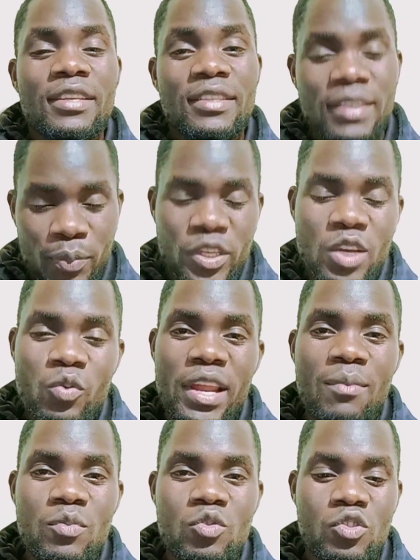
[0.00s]
supporting
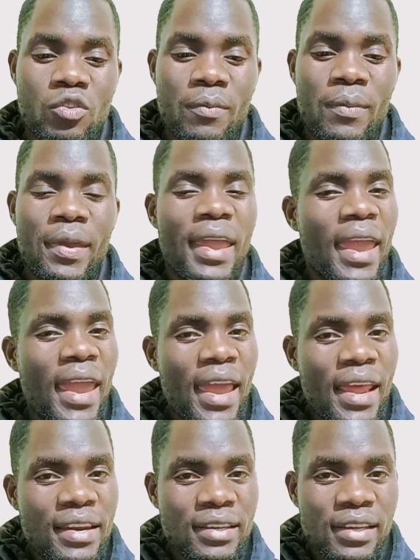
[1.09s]
William Ruto
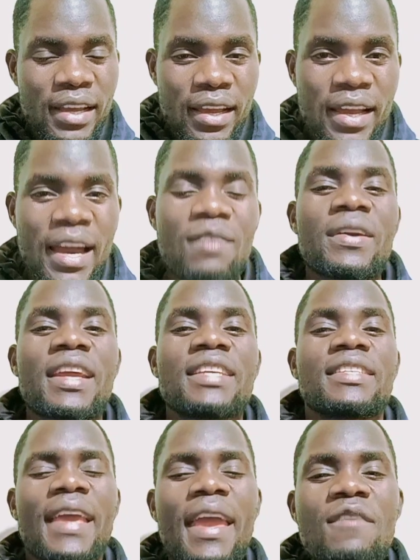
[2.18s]
and
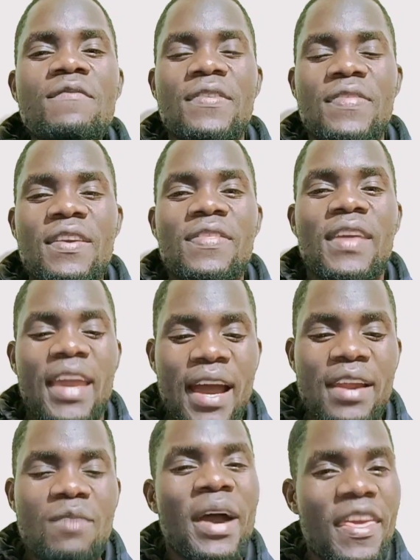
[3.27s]
galvanized everything they
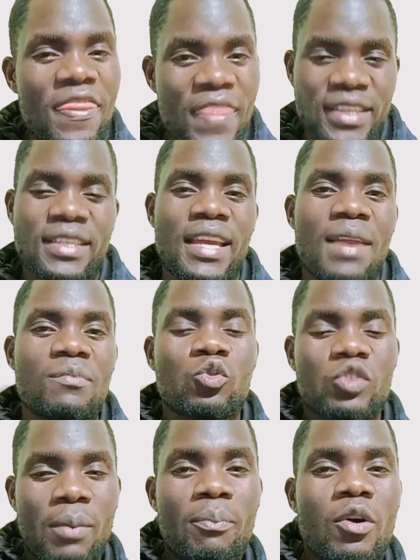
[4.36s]
had by that time to
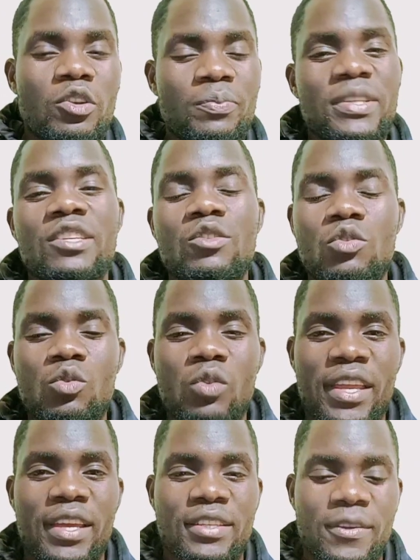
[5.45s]
support President Uhuru
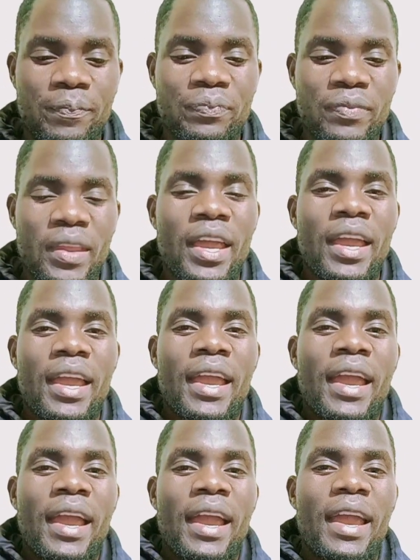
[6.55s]
Kenyatta.
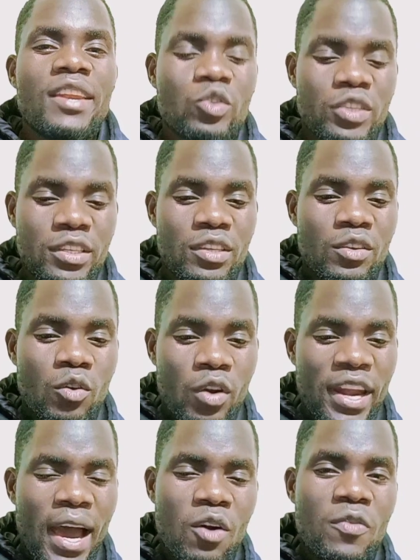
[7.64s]
And you see,
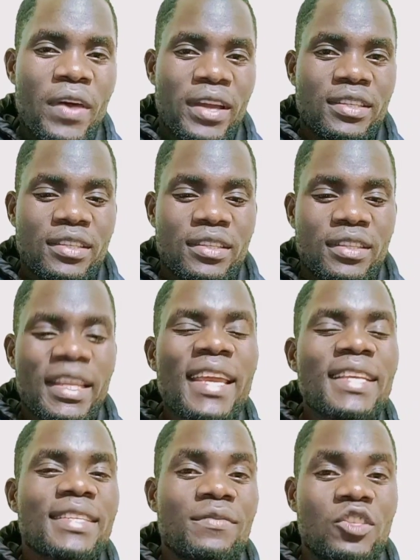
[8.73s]
now that
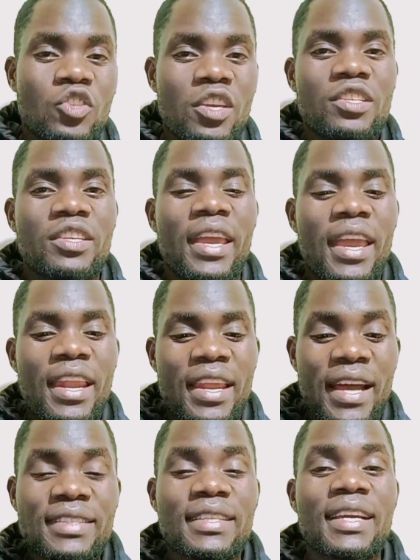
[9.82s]
things have changed and
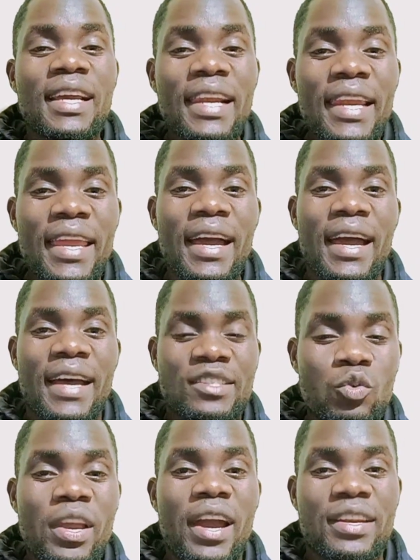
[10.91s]
as clear
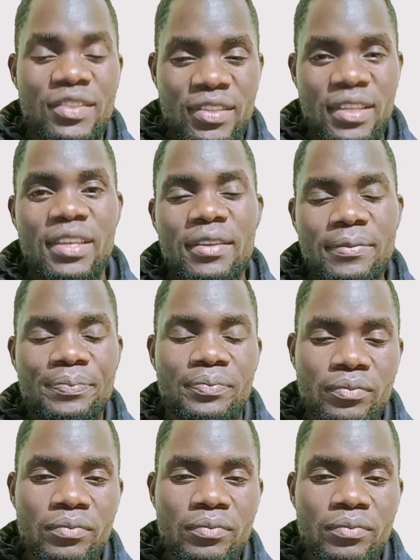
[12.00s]
as we can see,